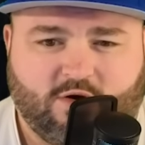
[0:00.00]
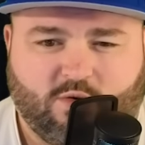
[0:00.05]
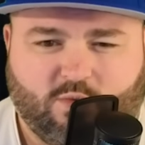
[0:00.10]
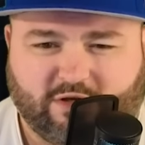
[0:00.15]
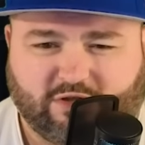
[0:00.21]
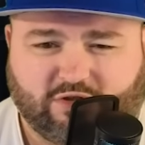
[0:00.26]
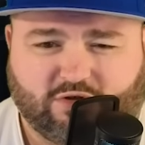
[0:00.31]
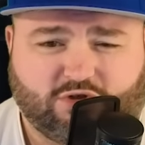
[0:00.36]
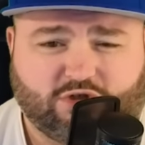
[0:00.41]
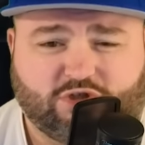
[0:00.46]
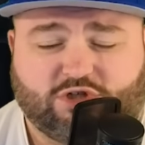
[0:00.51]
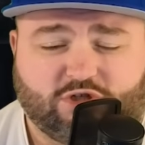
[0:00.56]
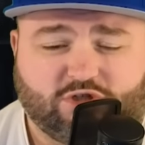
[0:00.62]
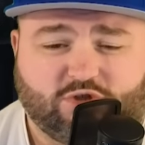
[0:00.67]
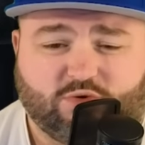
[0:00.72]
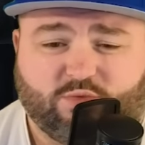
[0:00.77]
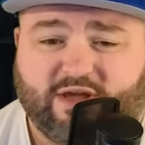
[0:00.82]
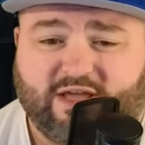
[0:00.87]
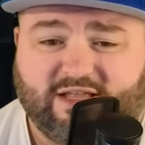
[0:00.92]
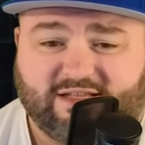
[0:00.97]
Wizards are
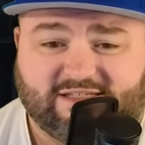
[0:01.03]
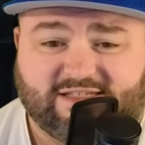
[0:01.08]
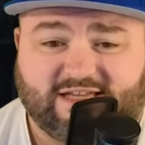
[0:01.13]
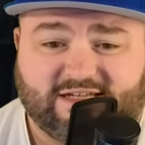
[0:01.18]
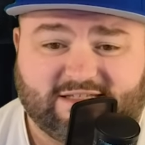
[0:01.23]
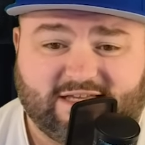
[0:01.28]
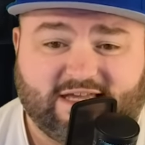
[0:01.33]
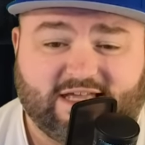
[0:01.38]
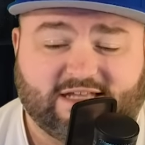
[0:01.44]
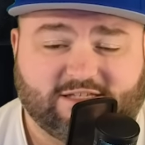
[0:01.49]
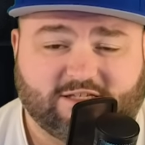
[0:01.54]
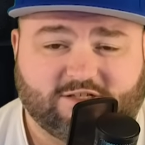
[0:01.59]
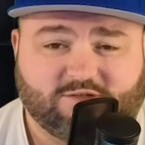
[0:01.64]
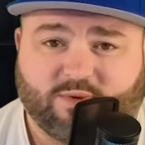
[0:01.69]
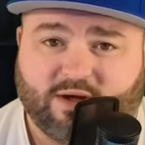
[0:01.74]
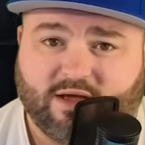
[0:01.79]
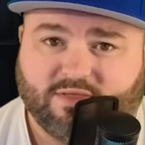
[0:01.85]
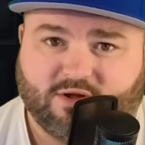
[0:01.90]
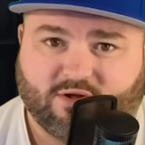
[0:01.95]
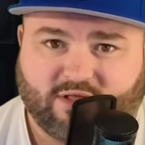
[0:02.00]
just 3-6 against the
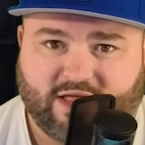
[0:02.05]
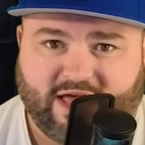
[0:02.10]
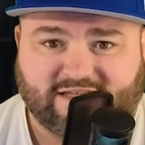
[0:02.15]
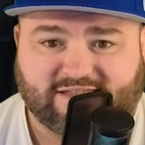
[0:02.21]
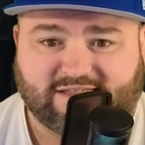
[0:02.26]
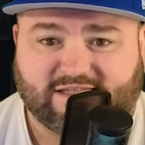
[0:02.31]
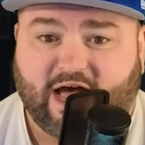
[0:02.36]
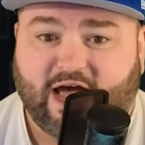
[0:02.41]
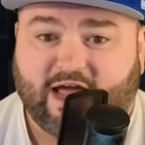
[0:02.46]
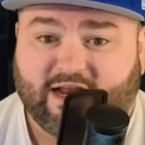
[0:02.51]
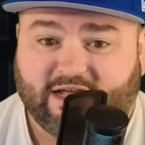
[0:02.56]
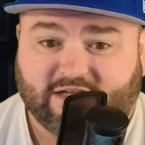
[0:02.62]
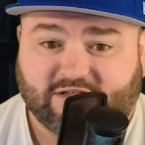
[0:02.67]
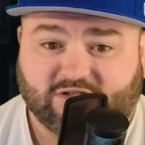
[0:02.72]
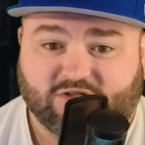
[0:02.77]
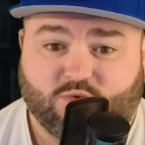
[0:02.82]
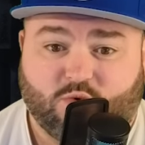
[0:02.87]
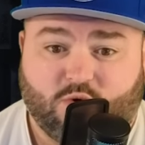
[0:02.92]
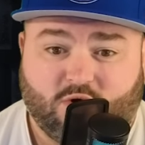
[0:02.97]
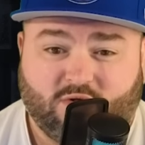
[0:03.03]
spread in their last 9
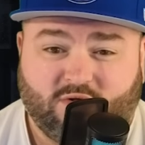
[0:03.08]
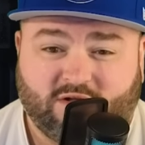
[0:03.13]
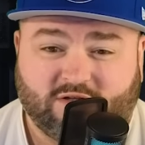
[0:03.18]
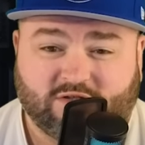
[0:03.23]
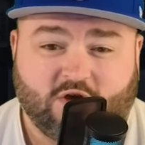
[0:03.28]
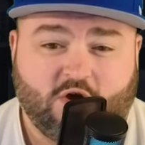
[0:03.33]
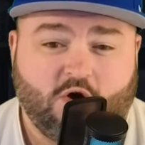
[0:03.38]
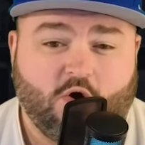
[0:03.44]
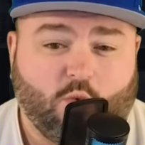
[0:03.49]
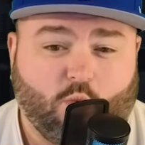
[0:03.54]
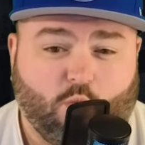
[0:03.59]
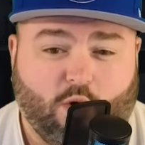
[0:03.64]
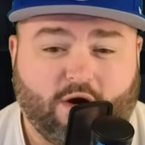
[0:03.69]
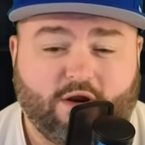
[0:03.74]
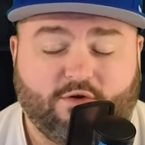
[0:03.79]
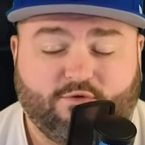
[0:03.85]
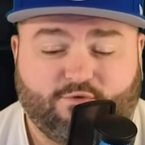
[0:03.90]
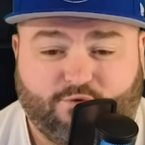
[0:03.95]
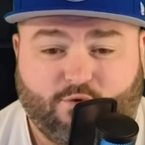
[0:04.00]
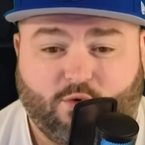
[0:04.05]
against New Orleans,
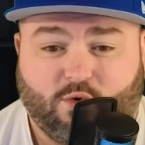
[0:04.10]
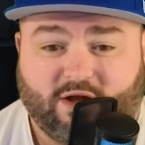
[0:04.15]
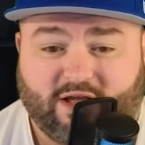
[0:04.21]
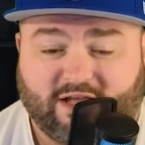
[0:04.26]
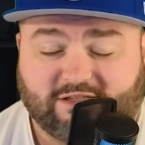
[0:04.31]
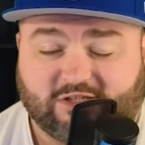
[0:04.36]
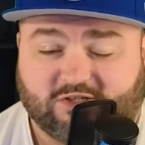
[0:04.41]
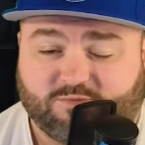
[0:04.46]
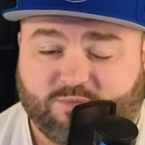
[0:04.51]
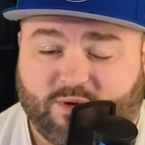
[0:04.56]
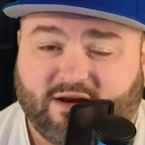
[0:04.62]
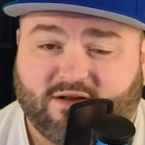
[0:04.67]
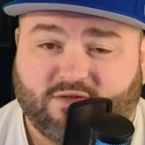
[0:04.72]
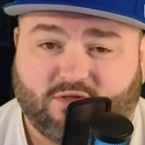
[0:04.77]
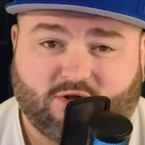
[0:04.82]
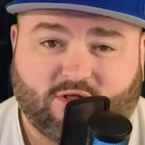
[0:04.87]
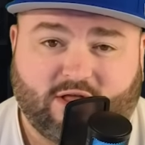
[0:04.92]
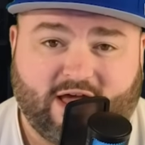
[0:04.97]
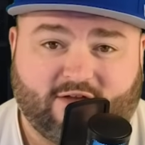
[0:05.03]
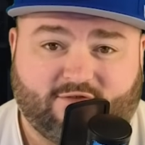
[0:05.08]
1-4 against the spread in
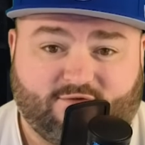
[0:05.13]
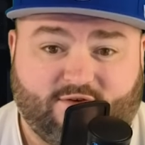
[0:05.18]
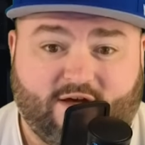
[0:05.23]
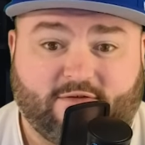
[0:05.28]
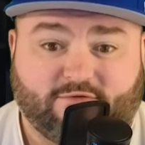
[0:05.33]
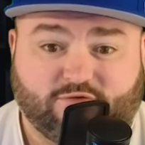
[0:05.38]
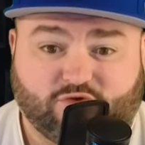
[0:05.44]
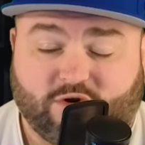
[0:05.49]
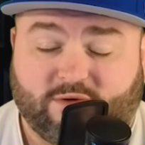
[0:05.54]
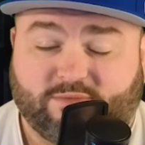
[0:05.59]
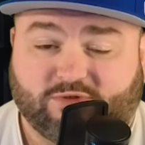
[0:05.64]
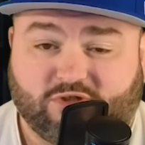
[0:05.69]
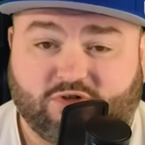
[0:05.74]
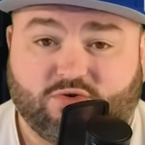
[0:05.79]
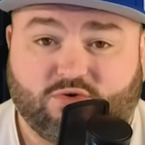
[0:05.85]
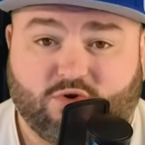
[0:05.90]
their last 5 trips to New